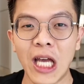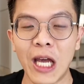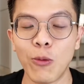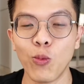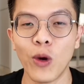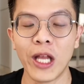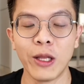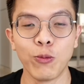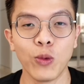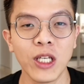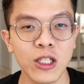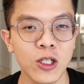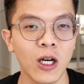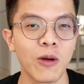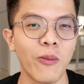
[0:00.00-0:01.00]
And when
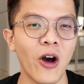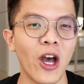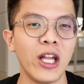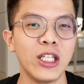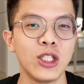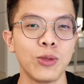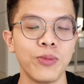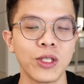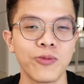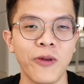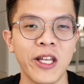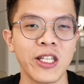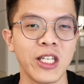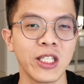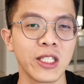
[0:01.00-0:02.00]
we talk about eligible
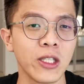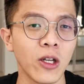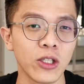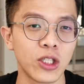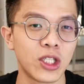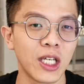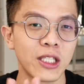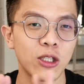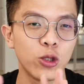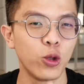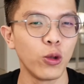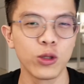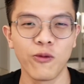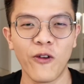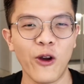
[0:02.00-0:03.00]
spend, it's not just
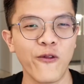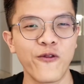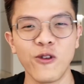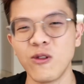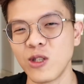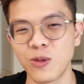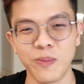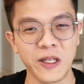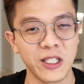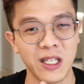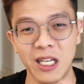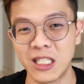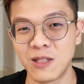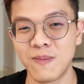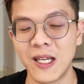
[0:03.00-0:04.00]
those very few
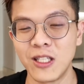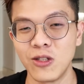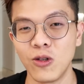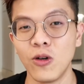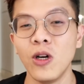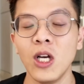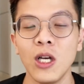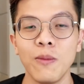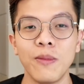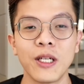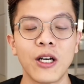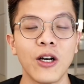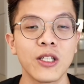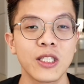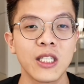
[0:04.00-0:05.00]
specialized spend,
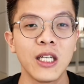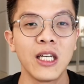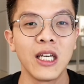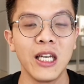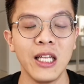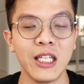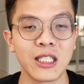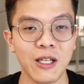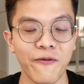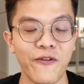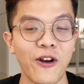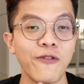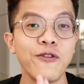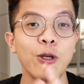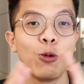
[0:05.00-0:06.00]
because it is a
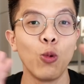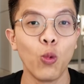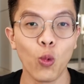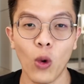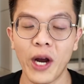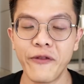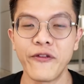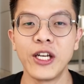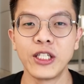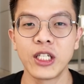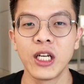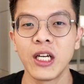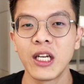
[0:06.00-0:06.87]
very wide range.